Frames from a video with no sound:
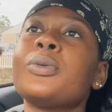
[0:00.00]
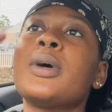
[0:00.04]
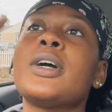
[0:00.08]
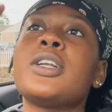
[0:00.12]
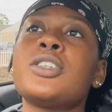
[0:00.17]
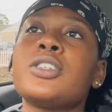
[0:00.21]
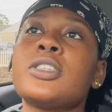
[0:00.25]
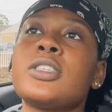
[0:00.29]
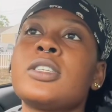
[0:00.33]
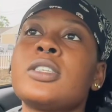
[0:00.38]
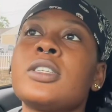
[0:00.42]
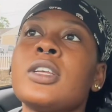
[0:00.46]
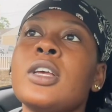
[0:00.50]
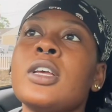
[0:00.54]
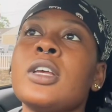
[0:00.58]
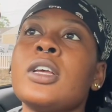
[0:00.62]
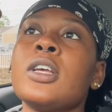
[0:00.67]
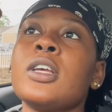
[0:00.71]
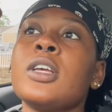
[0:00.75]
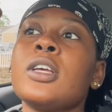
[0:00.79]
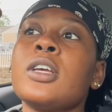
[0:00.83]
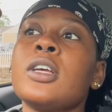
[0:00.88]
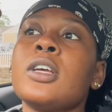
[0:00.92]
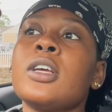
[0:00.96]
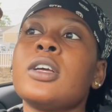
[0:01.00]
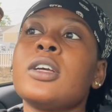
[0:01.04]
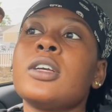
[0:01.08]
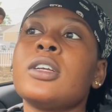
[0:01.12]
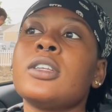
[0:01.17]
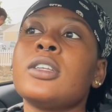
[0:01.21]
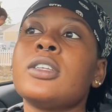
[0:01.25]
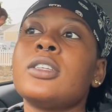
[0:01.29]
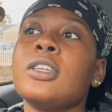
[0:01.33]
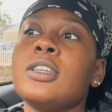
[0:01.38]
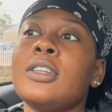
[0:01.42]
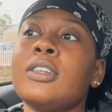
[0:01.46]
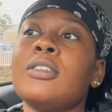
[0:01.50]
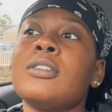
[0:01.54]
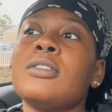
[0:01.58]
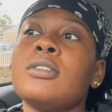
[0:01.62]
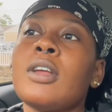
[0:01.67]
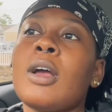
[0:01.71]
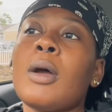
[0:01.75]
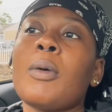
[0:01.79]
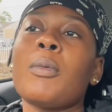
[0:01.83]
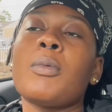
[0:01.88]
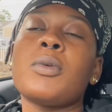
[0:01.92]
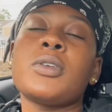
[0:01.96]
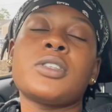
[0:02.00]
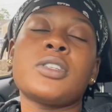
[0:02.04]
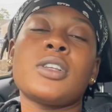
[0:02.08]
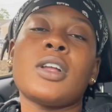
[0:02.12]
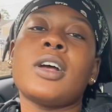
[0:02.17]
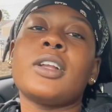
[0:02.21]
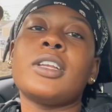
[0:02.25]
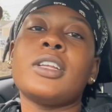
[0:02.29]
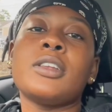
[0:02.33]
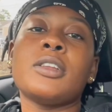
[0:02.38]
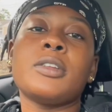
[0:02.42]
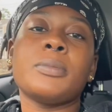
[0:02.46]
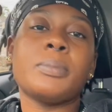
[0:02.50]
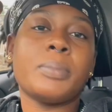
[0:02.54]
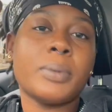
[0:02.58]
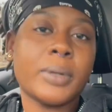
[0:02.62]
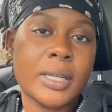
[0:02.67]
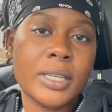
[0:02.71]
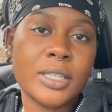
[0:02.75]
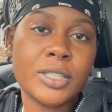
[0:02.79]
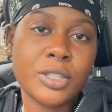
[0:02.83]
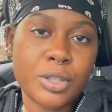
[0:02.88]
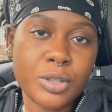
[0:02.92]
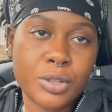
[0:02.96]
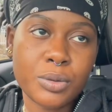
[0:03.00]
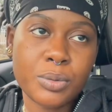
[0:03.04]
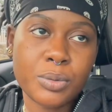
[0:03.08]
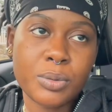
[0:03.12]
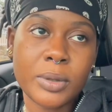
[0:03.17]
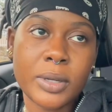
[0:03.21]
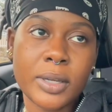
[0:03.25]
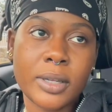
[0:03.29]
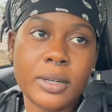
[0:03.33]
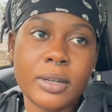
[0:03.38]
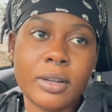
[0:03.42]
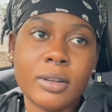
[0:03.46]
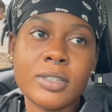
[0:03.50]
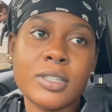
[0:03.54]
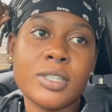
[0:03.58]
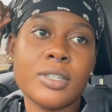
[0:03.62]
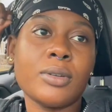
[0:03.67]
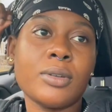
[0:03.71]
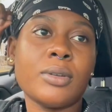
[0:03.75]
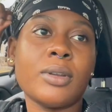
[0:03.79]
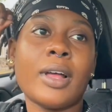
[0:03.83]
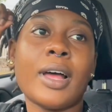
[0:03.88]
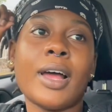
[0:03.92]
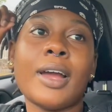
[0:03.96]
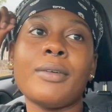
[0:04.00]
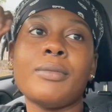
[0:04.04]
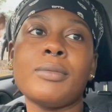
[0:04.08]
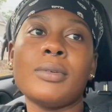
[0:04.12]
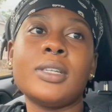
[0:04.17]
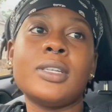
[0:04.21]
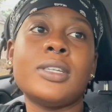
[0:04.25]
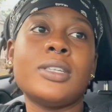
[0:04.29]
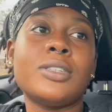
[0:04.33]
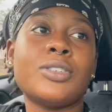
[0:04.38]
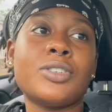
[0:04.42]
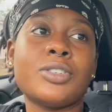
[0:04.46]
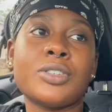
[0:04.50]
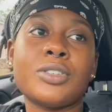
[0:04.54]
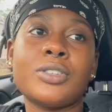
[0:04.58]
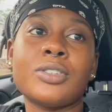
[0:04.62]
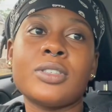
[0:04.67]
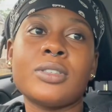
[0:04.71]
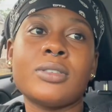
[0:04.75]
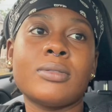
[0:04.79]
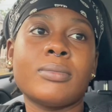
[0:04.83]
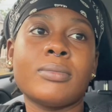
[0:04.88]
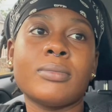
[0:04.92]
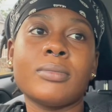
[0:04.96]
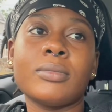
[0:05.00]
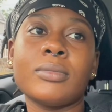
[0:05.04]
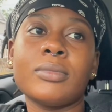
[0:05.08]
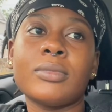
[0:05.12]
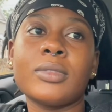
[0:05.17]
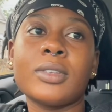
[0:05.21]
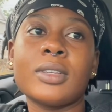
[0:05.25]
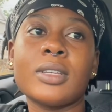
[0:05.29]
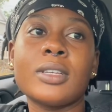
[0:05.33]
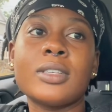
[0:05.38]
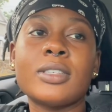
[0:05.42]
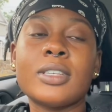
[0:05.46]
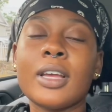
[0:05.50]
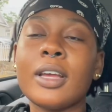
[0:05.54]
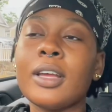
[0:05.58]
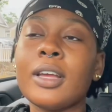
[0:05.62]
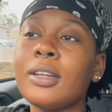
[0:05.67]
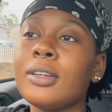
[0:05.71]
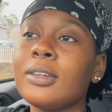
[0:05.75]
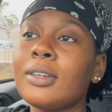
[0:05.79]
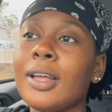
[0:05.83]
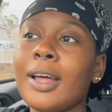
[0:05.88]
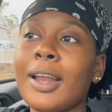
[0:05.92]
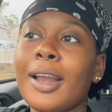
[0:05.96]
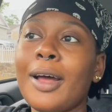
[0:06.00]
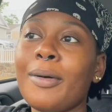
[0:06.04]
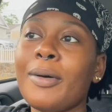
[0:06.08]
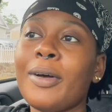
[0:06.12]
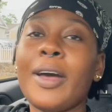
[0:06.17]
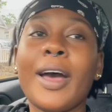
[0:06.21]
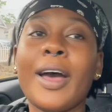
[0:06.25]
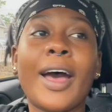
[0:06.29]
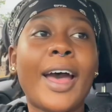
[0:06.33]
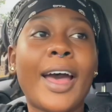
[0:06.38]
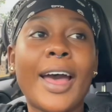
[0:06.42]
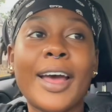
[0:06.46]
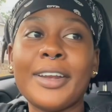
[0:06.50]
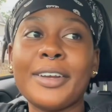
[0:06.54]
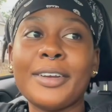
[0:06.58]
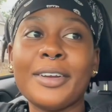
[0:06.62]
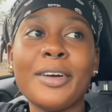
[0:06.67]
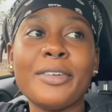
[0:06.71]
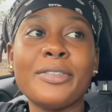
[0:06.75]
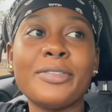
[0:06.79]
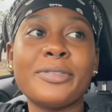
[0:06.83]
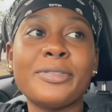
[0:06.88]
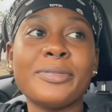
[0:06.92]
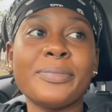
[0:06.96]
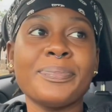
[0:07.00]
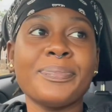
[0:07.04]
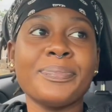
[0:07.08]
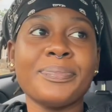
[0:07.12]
I just didn't, I was not in the place to do it until I really just said that I had enough.